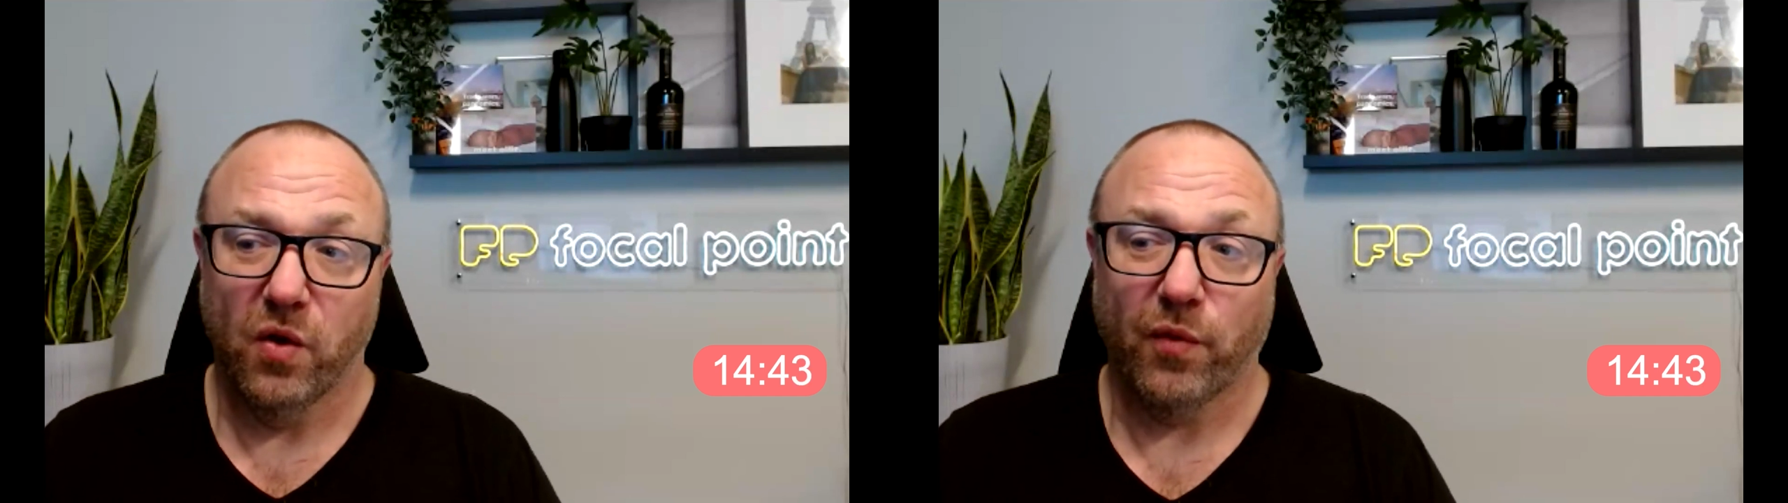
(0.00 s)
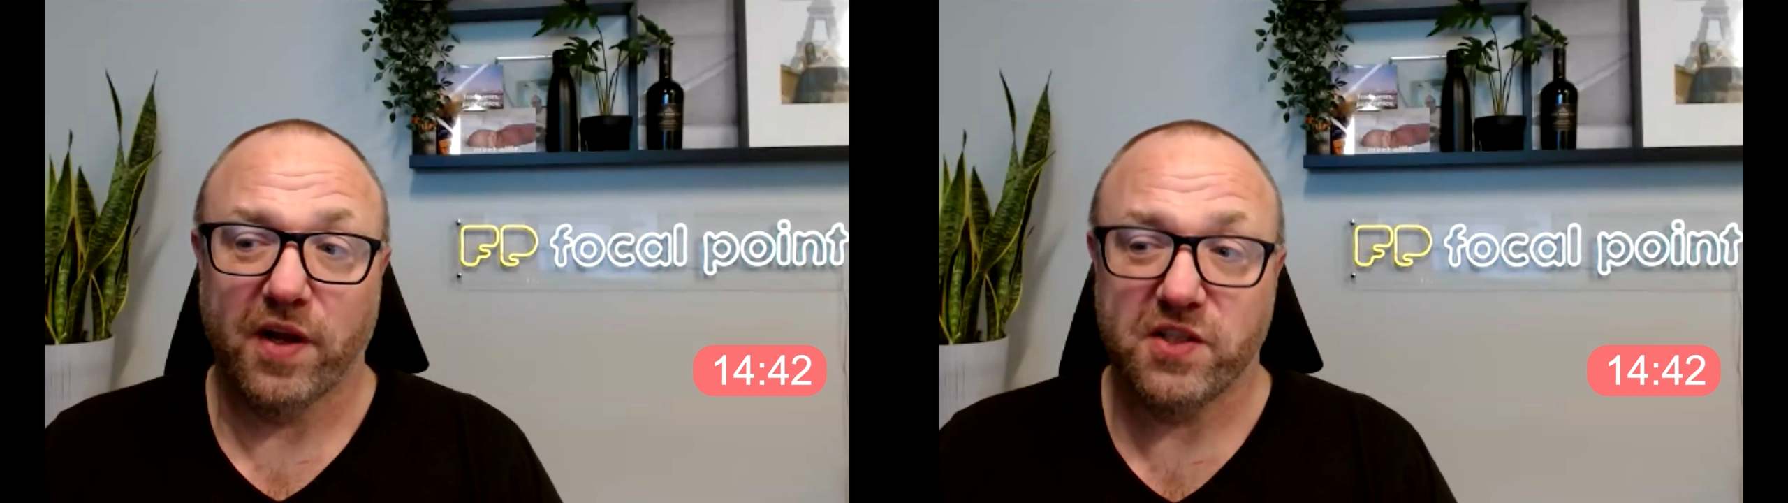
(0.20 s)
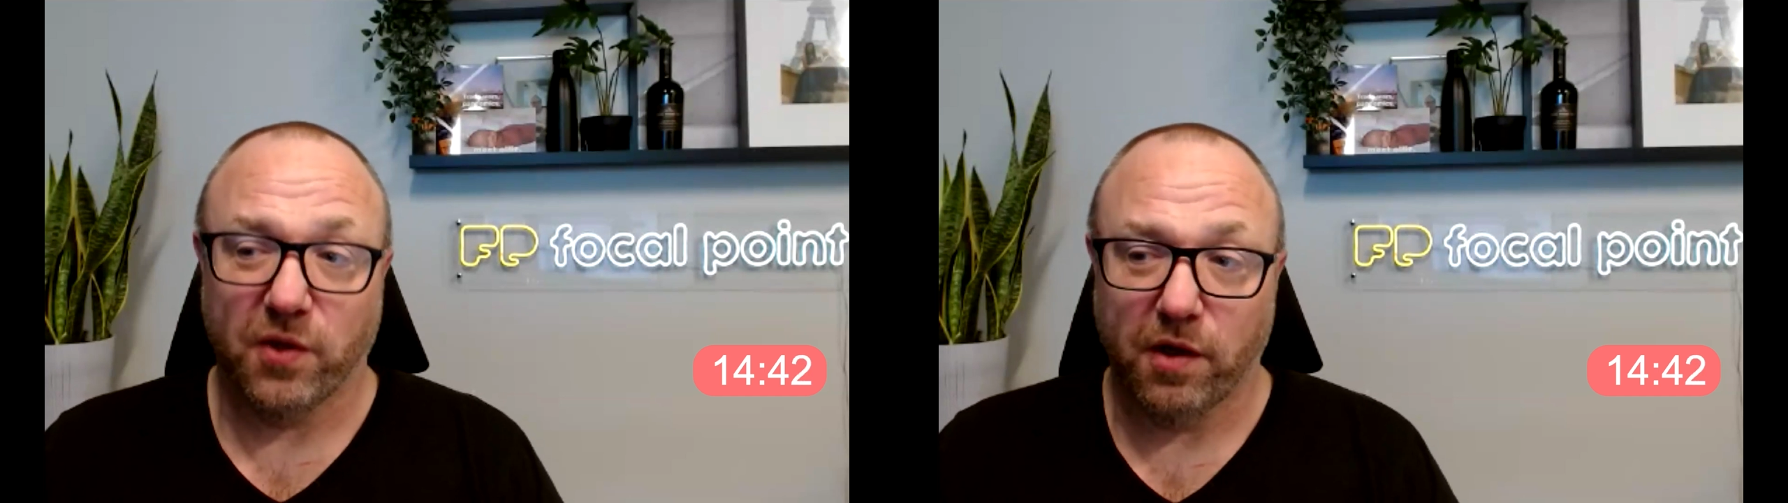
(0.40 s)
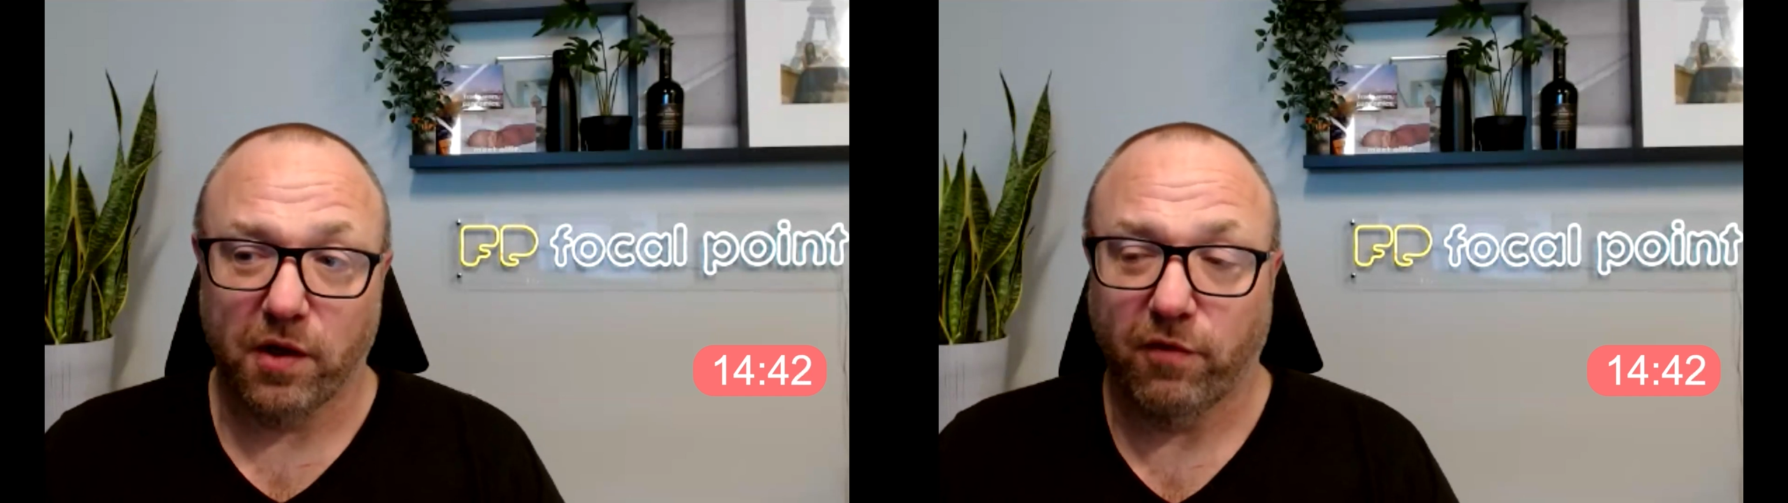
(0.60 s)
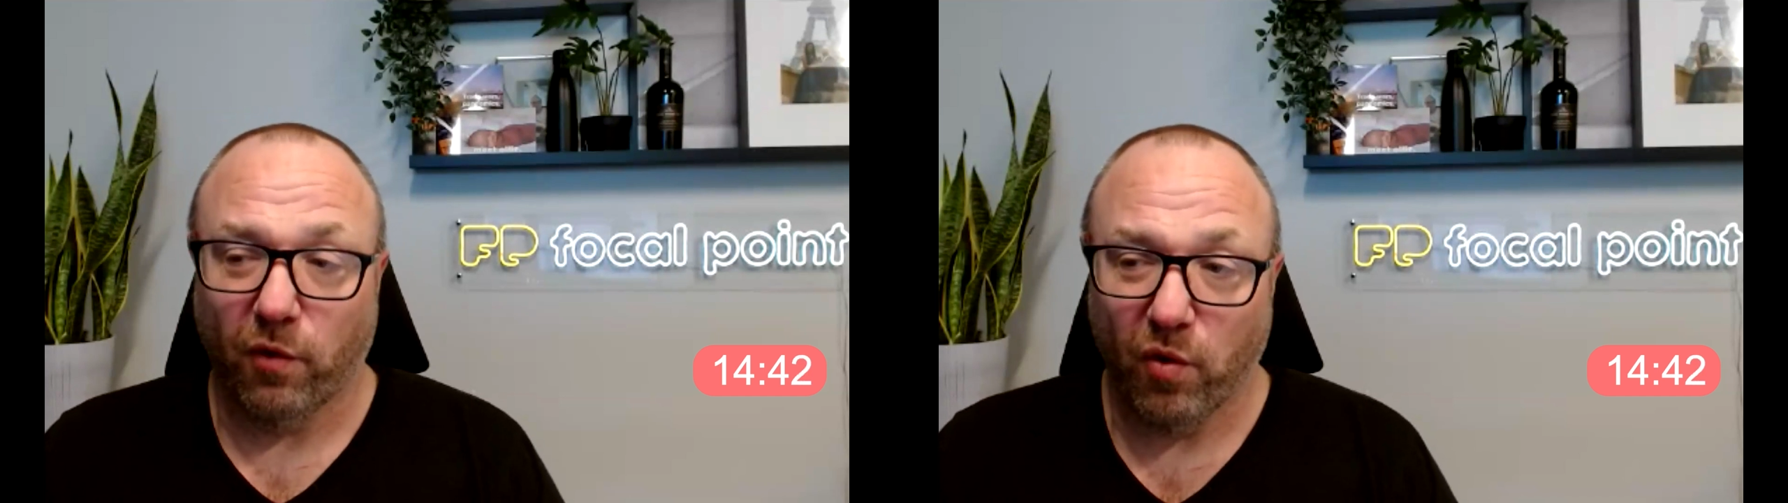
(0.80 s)
When I started
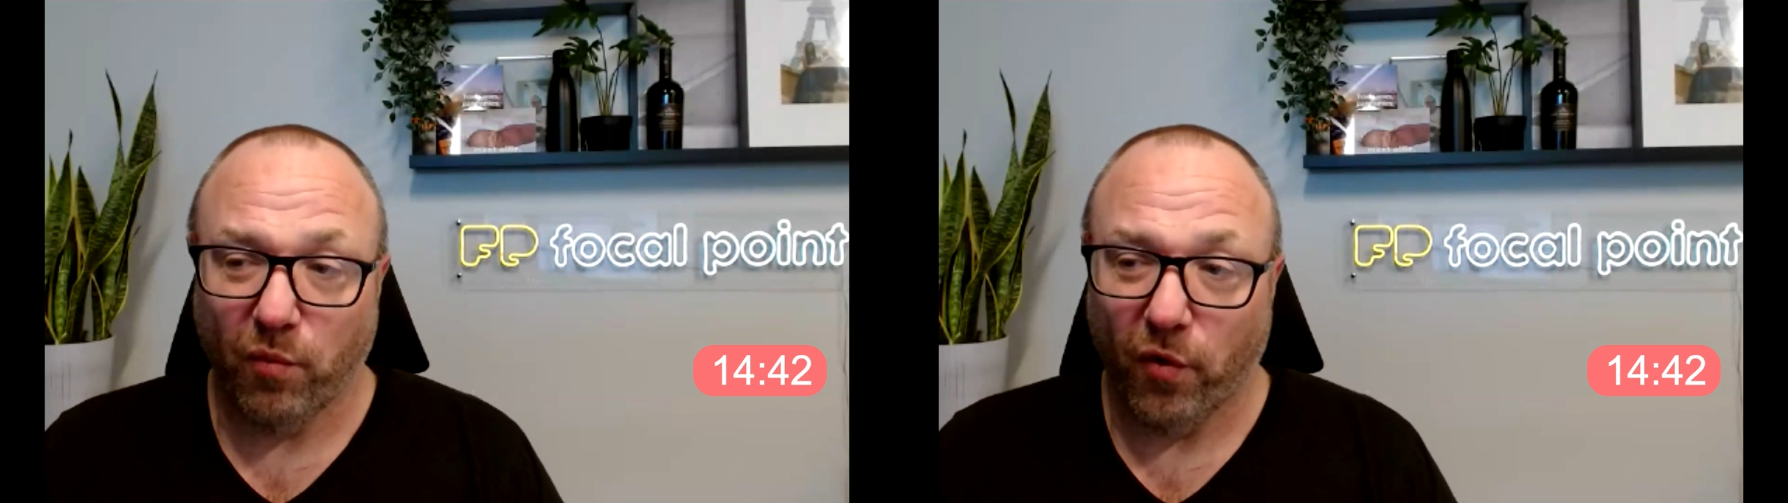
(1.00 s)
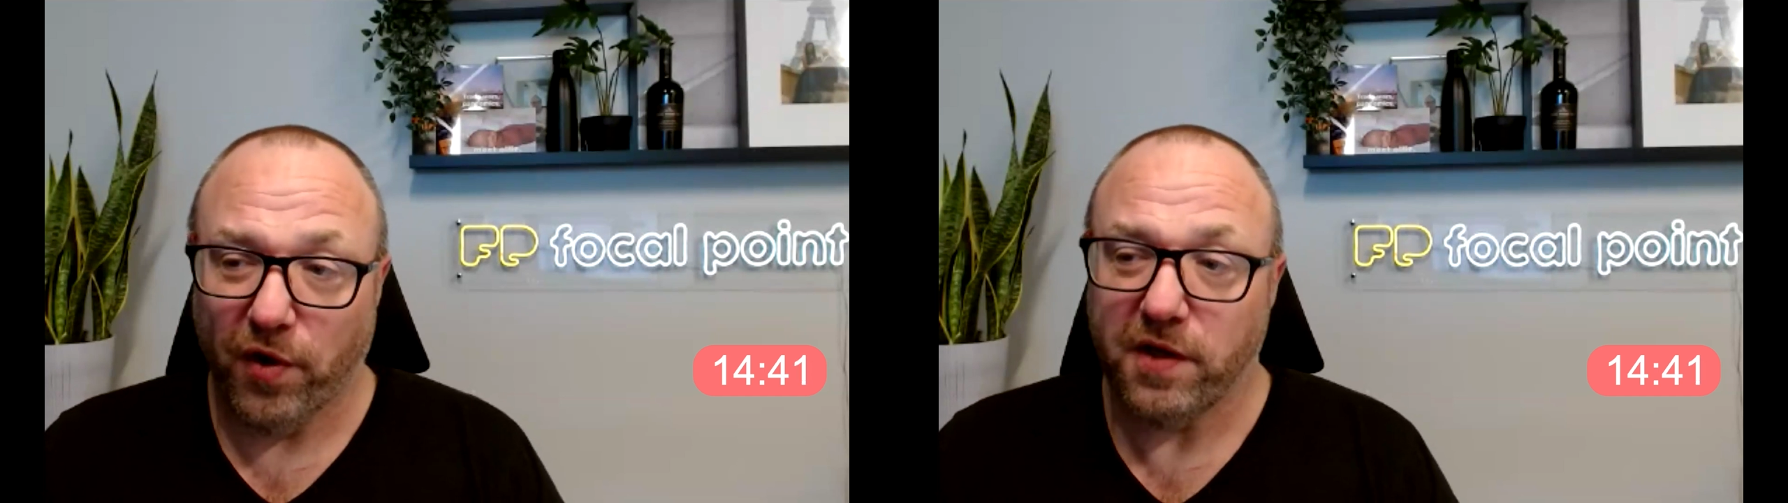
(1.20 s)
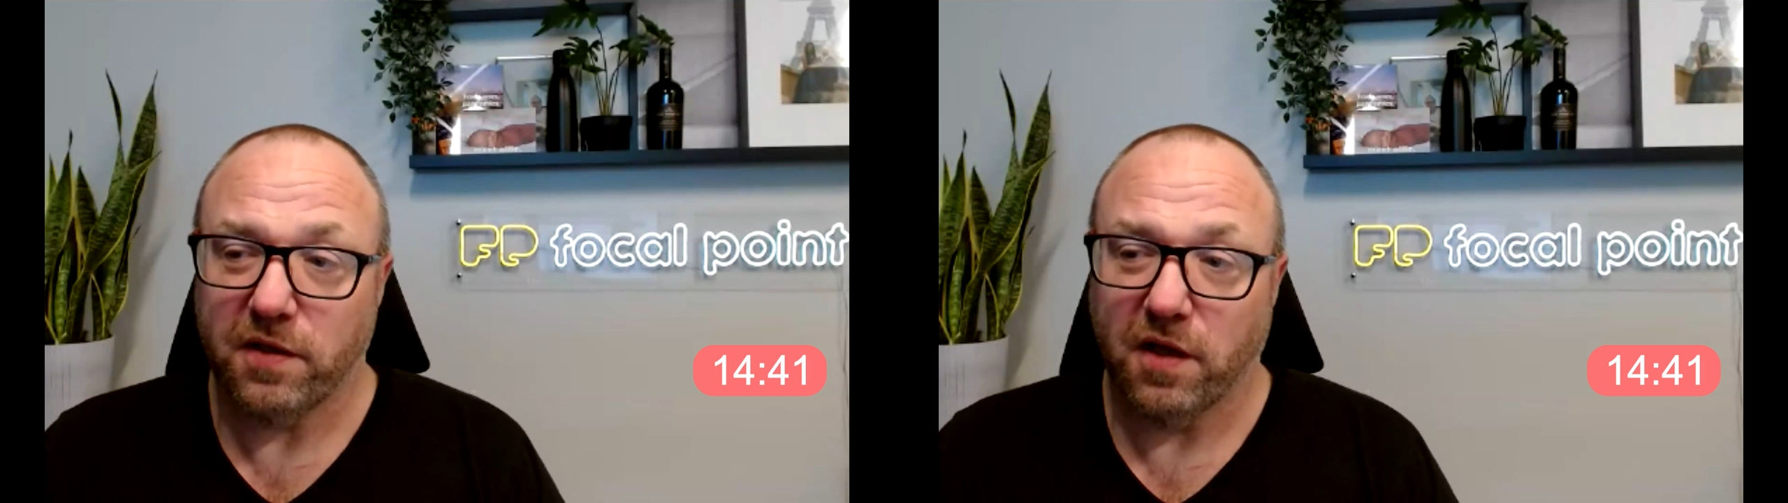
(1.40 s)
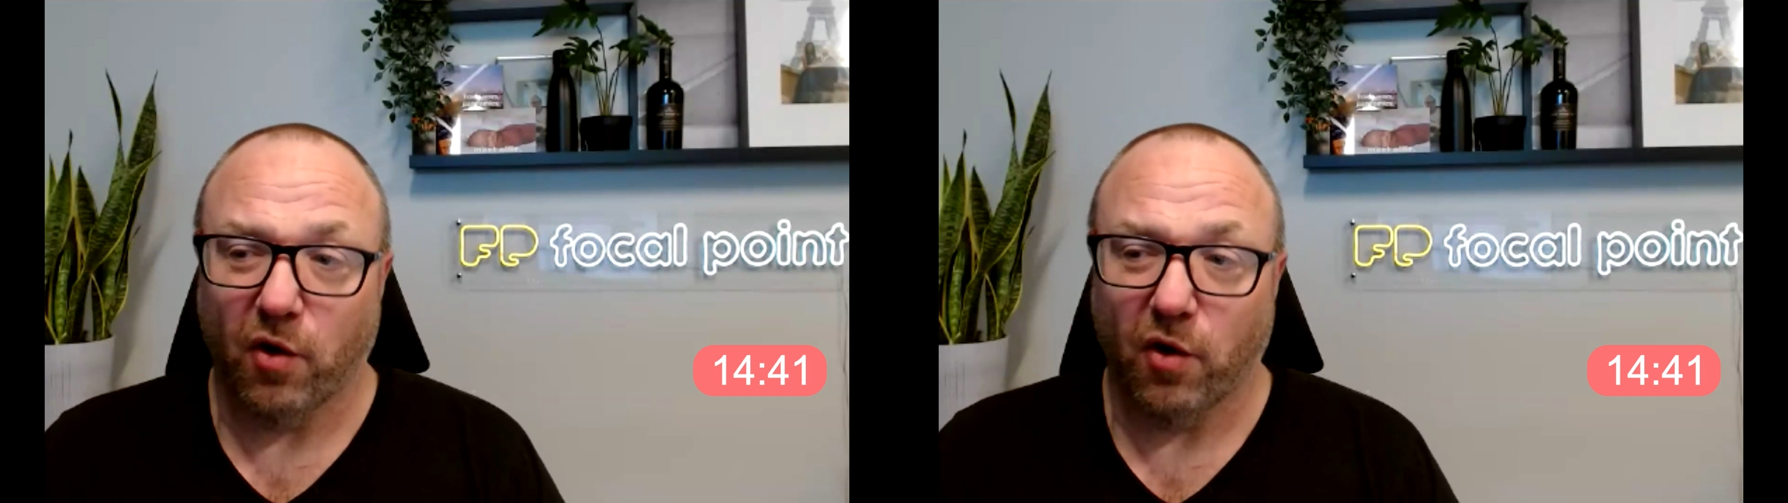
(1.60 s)
Focal Point,